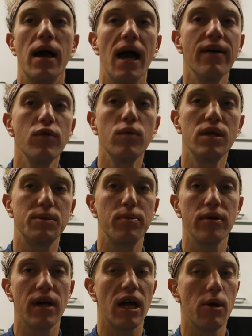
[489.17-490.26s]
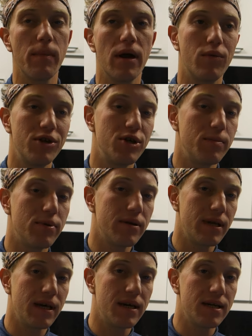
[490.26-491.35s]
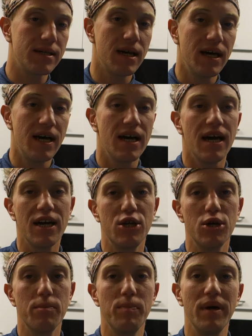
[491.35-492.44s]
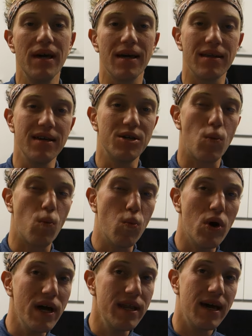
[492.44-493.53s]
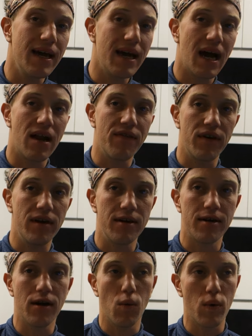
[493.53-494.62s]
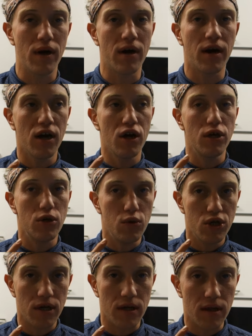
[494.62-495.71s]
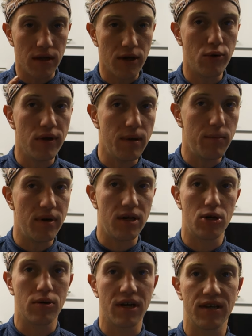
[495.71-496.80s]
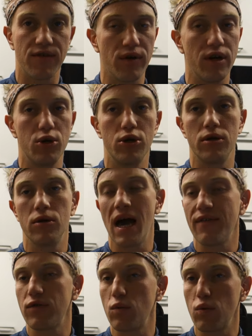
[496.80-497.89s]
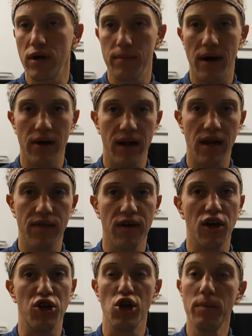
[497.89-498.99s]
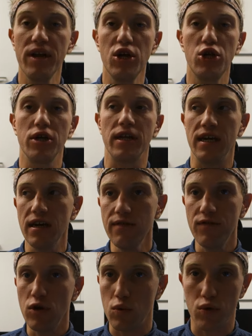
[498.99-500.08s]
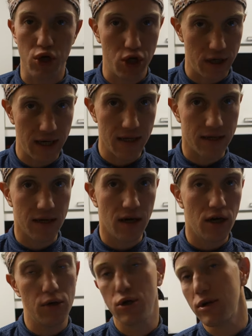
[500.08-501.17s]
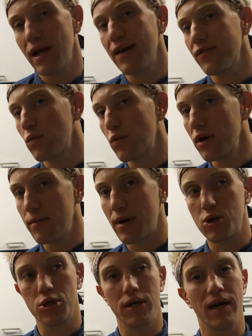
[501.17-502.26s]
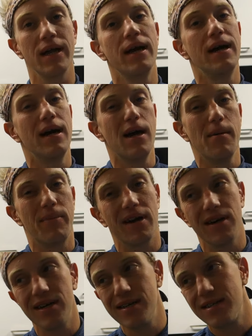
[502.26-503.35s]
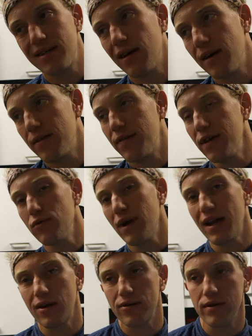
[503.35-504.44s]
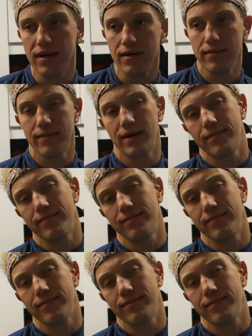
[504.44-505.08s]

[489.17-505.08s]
everyone's birthday, no matter what your birthday is, it should be at least one day out of the year where you should literally be stress free. You shouldn't have to worry about anything. Nobody should give you shit you shouldn't have to worry about shit because theoretically,